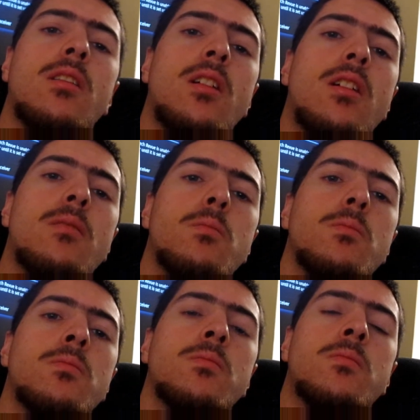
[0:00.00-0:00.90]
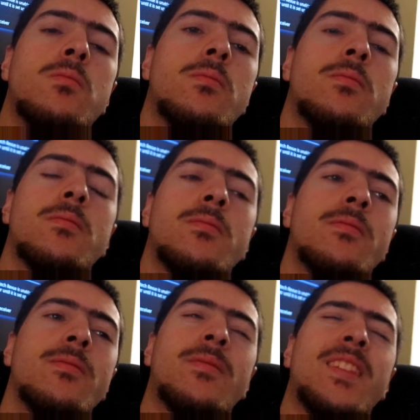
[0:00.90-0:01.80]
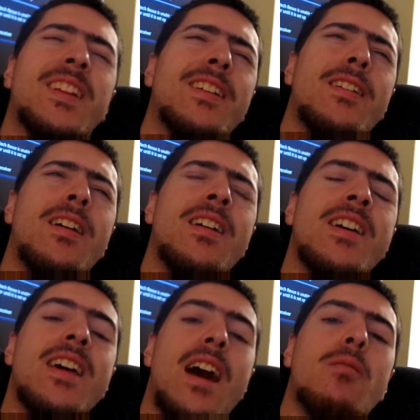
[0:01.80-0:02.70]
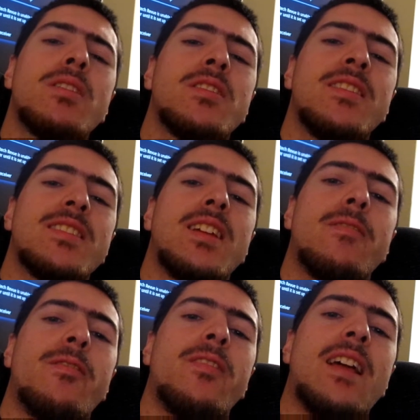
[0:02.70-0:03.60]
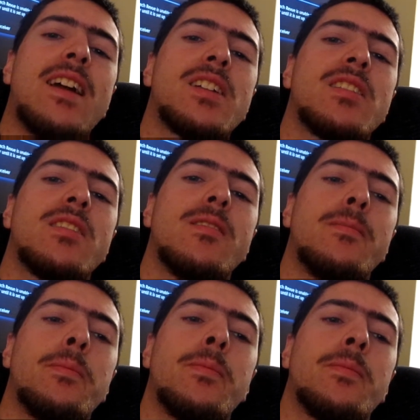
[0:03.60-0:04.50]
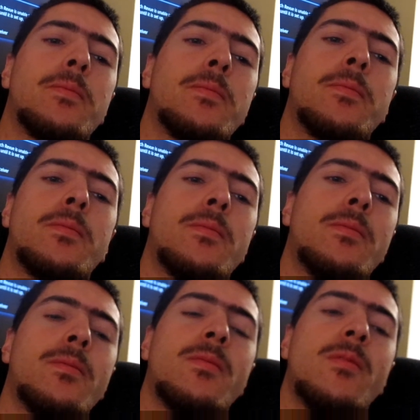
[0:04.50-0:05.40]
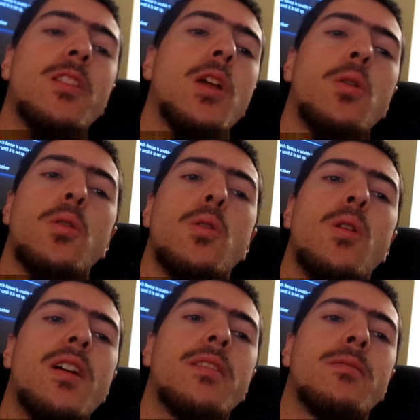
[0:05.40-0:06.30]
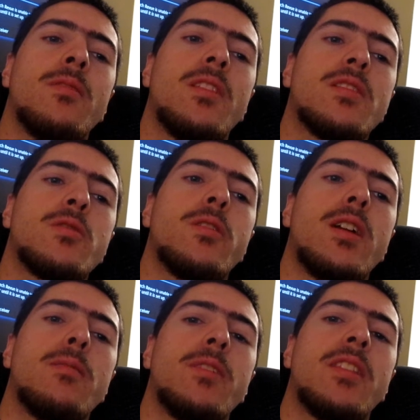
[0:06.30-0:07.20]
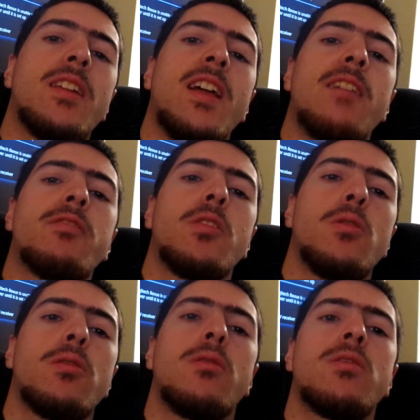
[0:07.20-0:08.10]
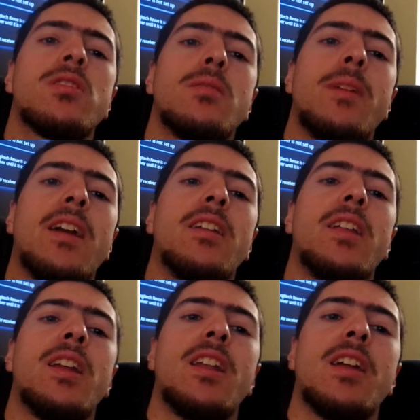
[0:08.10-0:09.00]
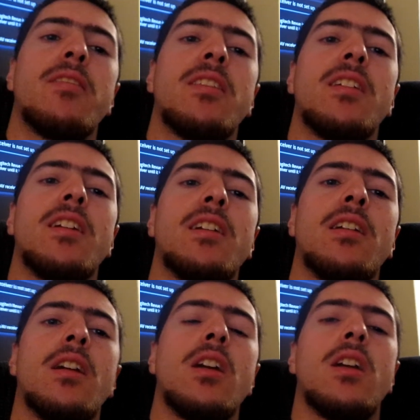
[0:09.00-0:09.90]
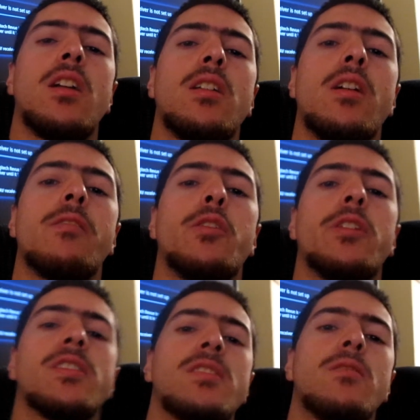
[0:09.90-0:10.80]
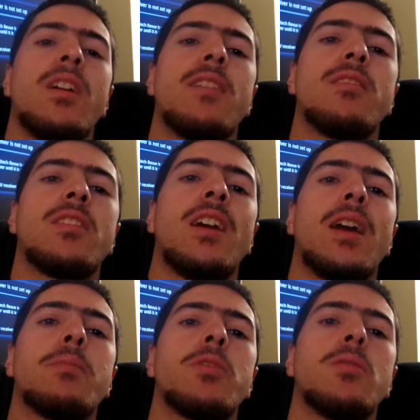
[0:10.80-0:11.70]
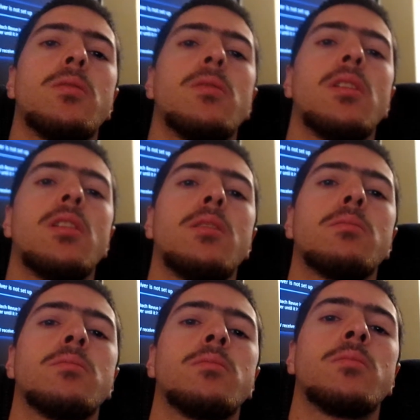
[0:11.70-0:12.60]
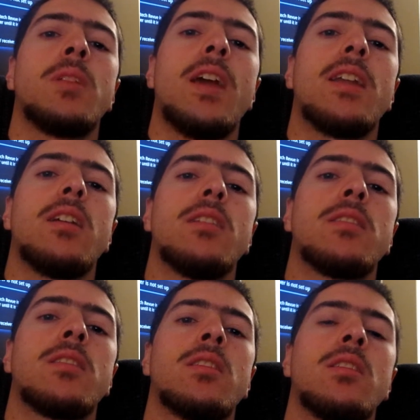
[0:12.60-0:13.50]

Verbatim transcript: um, you know, I was gonna say flash the logo on the screen, but then I have to go through some editing and everything. You know, I really just don't have the time to um, edit